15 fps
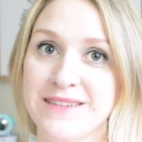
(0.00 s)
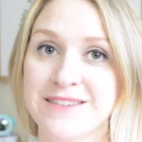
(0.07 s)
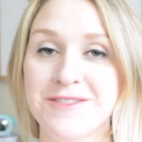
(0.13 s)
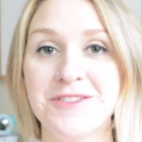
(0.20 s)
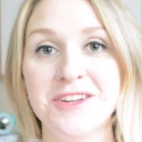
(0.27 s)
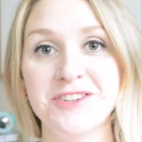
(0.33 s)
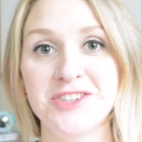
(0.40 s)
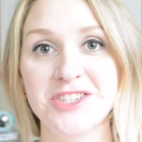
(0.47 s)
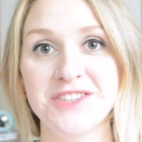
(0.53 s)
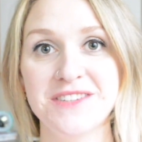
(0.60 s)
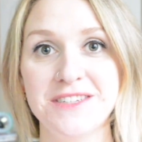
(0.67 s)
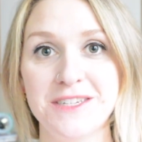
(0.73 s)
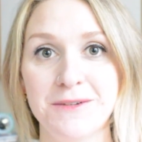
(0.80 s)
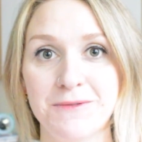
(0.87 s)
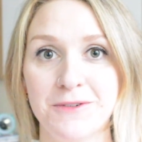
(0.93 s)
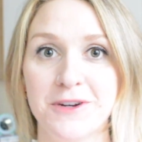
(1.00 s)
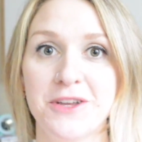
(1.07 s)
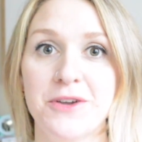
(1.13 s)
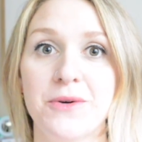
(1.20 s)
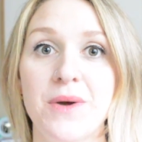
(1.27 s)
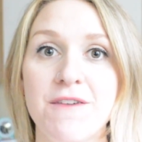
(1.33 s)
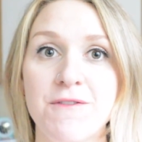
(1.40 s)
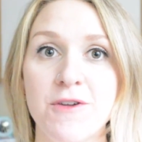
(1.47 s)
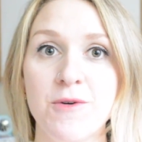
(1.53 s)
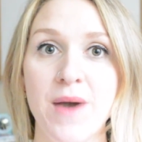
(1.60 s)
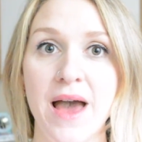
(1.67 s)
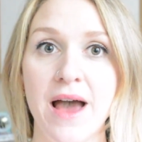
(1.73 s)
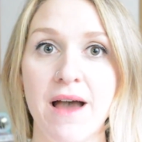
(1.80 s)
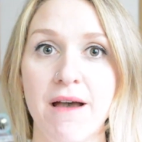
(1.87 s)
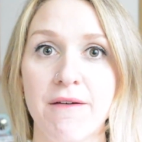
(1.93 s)
So there's just a tip for you if you
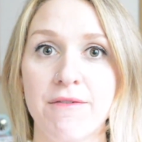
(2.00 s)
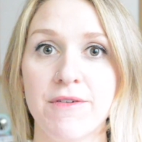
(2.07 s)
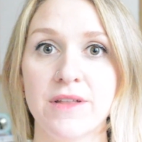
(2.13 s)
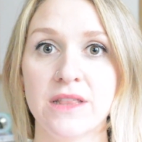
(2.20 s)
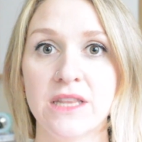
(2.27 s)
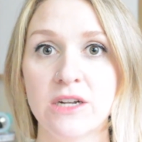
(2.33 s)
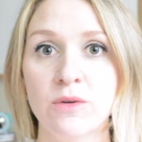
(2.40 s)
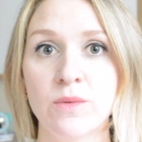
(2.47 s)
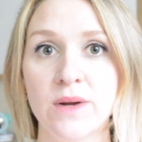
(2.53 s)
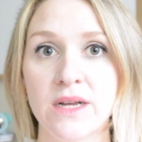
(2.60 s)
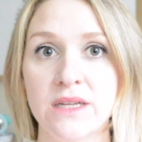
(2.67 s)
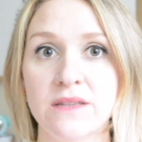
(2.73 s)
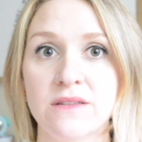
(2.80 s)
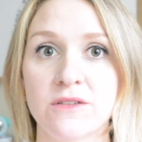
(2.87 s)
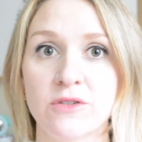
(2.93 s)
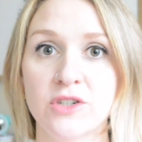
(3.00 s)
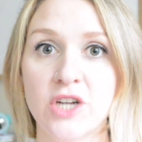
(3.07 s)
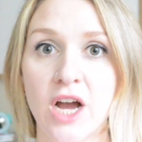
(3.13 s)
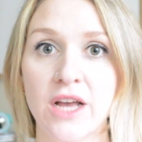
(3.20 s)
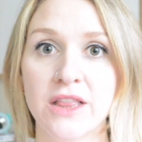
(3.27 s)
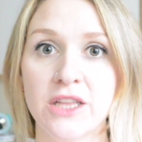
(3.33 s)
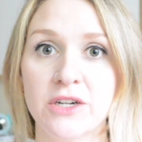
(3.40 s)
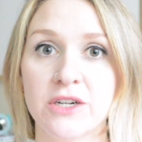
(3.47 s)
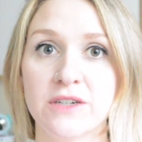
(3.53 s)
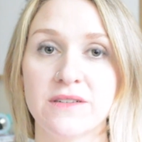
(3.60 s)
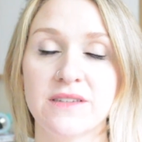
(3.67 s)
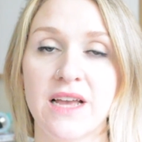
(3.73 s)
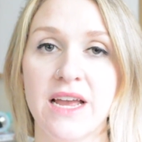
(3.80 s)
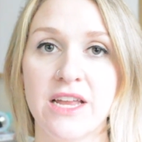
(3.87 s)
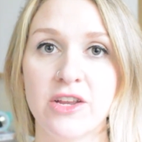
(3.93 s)
have little ones or
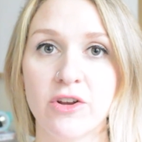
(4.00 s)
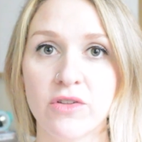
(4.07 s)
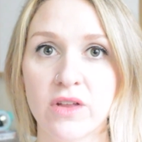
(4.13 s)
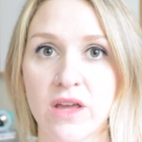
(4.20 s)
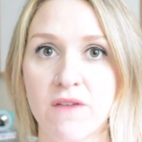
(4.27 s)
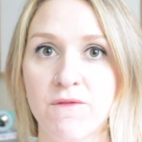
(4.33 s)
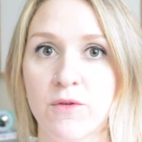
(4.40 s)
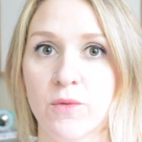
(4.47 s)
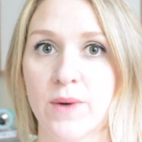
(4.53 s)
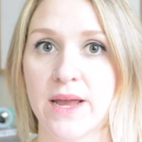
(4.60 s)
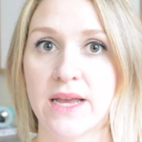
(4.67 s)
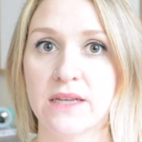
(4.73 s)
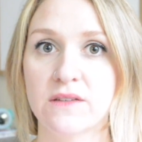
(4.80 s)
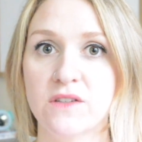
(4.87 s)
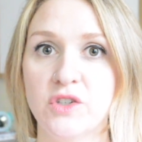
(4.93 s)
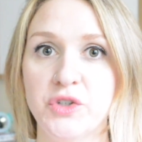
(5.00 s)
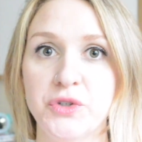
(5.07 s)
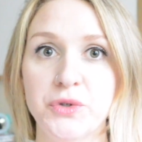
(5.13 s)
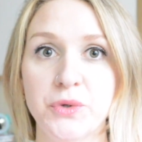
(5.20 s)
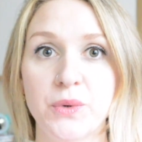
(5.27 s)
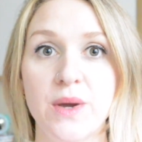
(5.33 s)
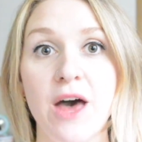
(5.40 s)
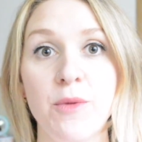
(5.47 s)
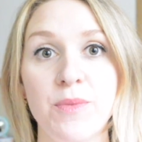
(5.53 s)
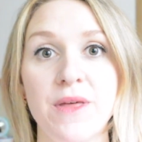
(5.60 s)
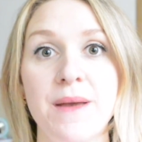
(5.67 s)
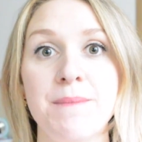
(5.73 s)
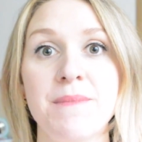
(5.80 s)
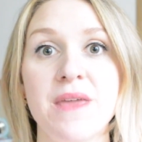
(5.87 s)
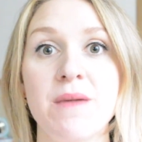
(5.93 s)
toddlers and you're looking for ways to help
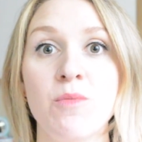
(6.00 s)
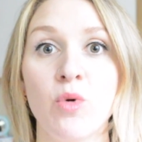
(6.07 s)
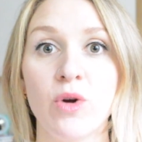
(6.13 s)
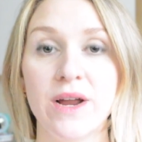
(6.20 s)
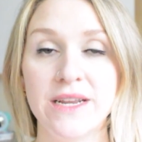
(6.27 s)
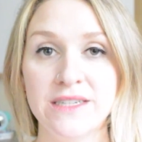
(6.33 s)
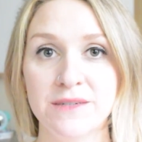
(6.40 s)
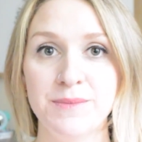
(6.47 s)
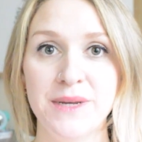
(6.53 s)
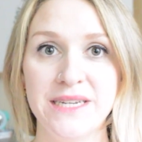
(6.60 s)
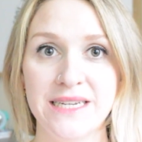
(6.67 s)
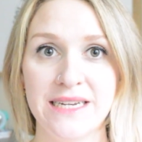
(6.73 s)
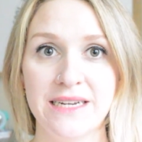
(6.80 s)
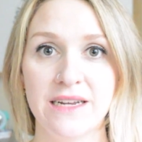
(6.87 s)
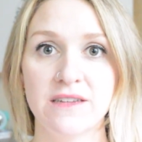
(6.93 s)
them be more independent,